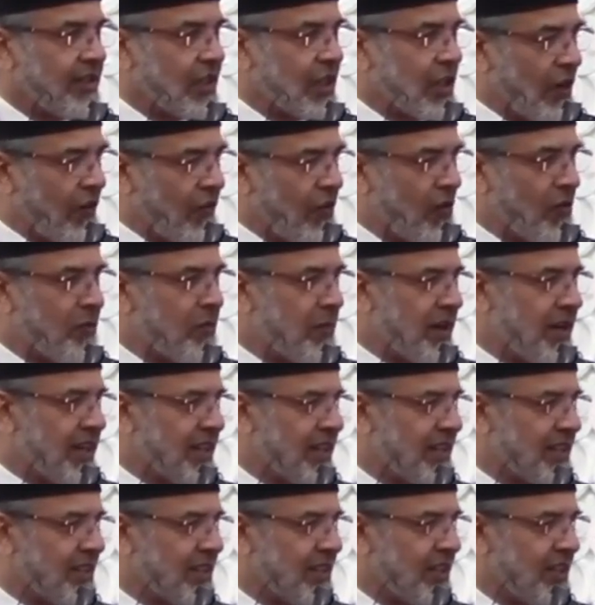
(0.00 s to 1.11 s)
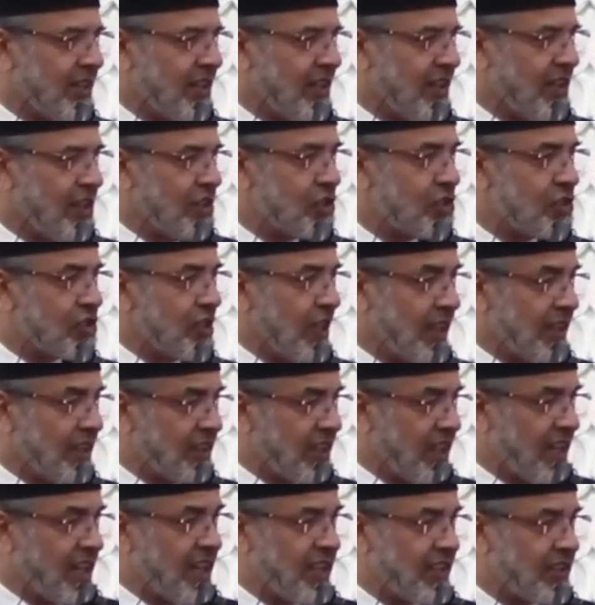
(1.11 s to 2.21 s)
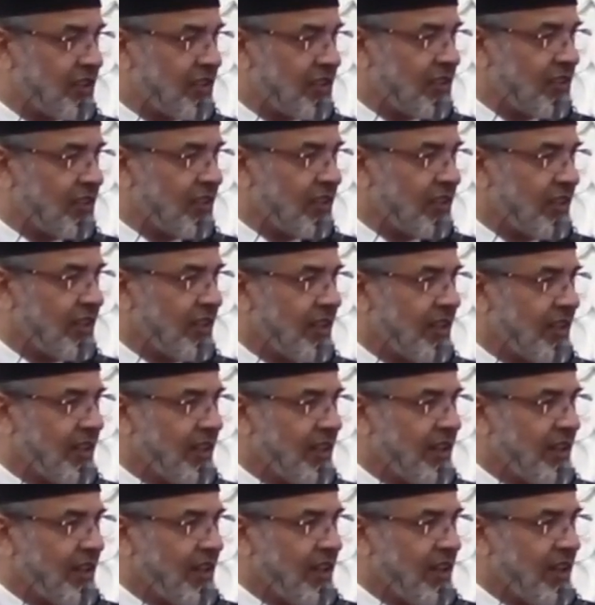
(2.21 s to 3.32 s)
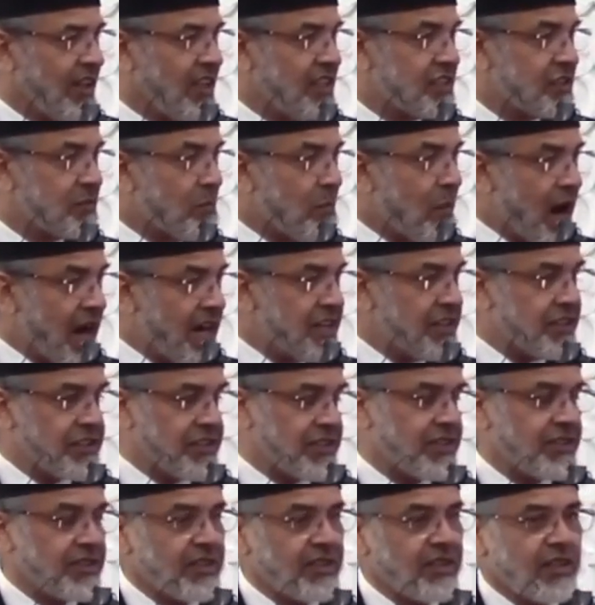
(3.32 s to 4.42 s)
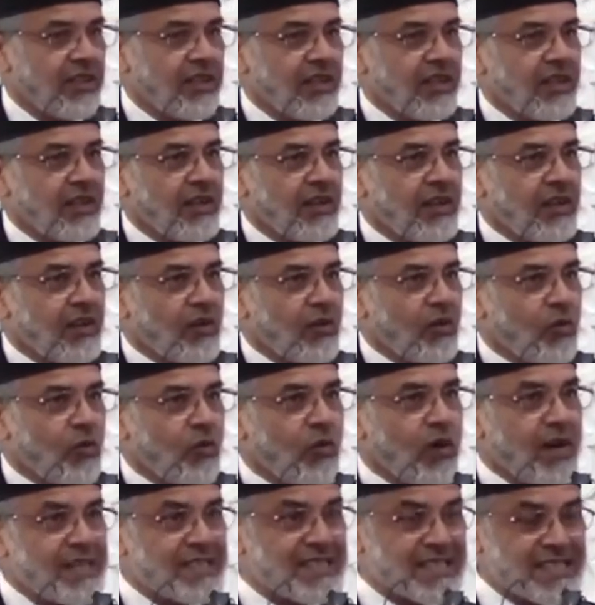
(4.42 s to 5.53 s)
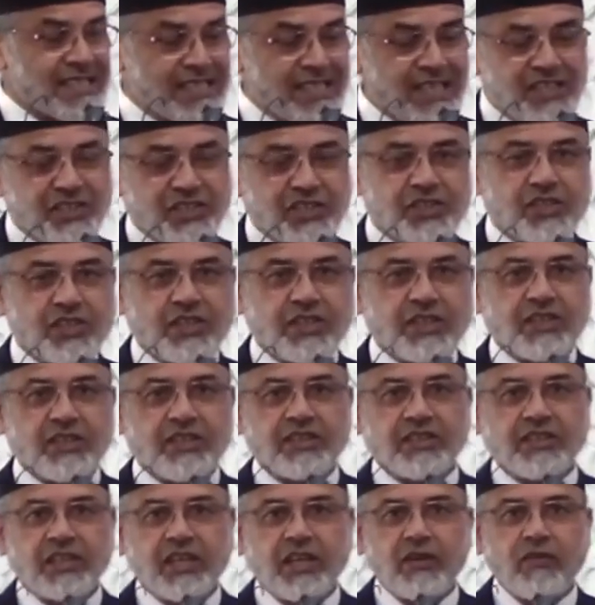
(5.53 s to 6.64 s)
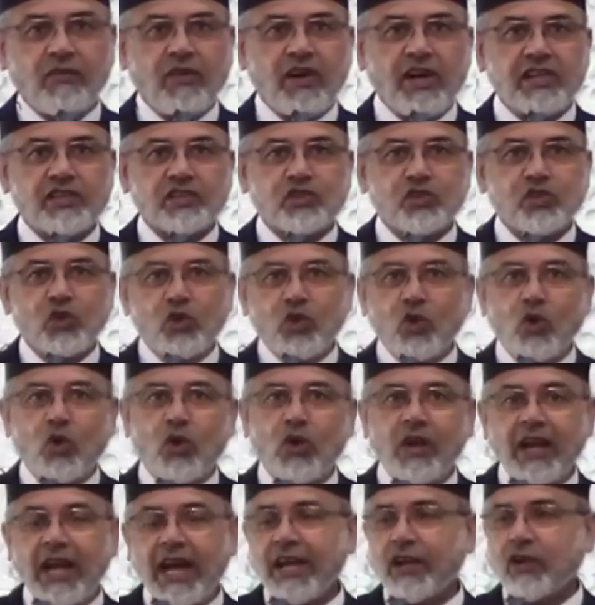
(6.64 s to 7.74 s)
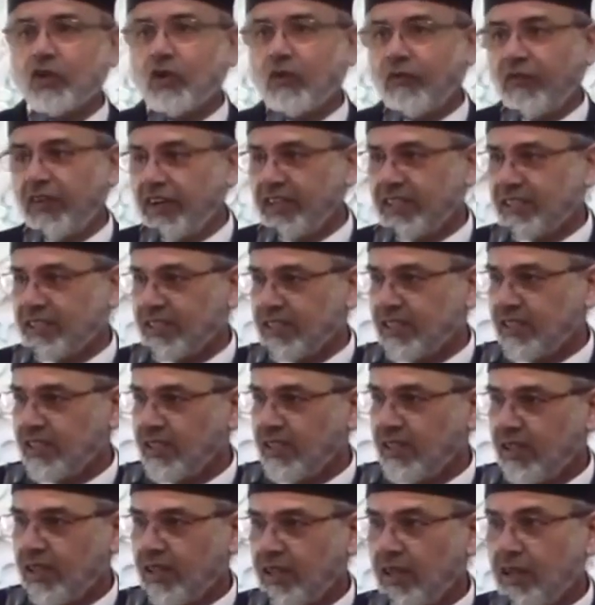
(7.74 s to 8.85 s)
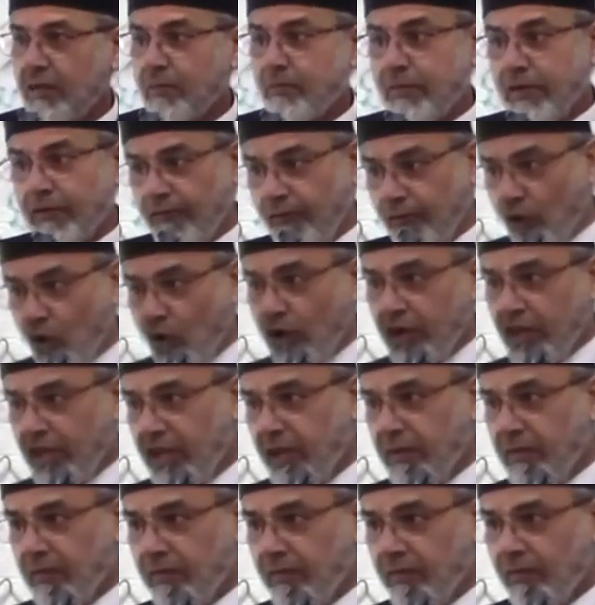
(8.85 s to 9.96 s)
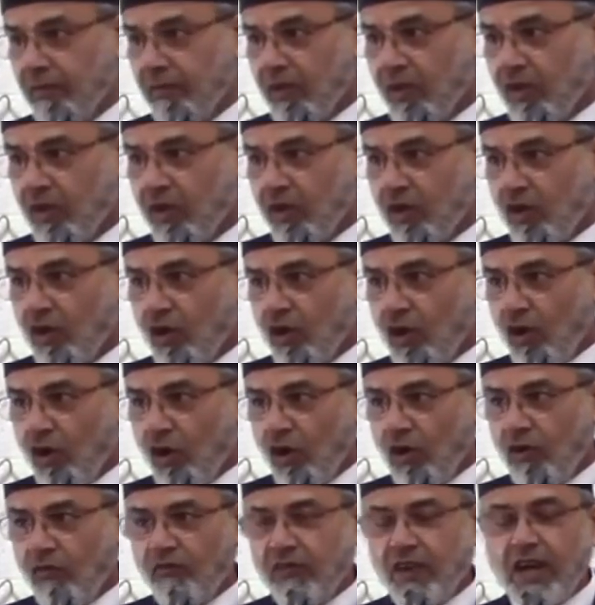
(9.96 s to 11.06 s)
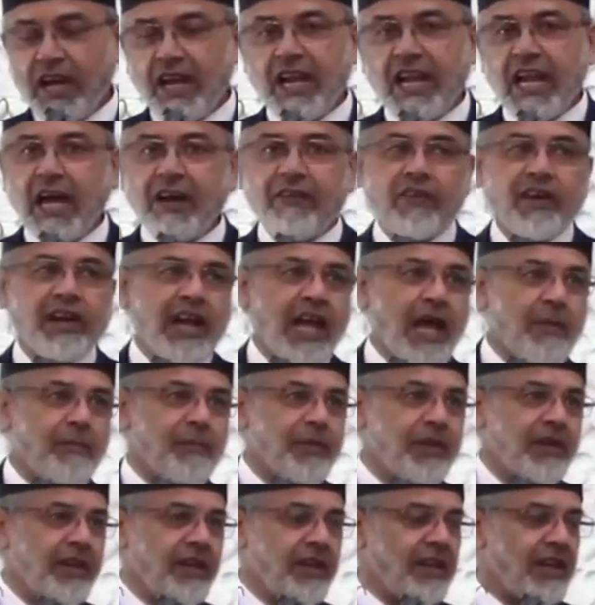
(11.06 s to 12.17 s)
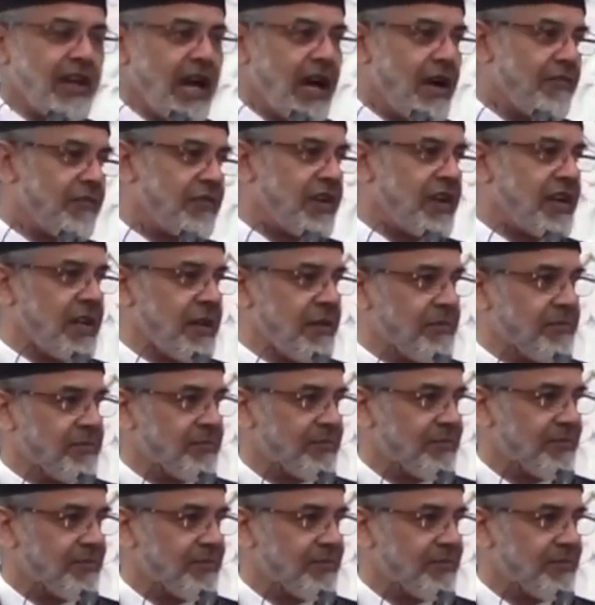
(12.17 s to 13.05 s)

government, his sultanat, his might was such, there was no like of it before him or will never happen after him.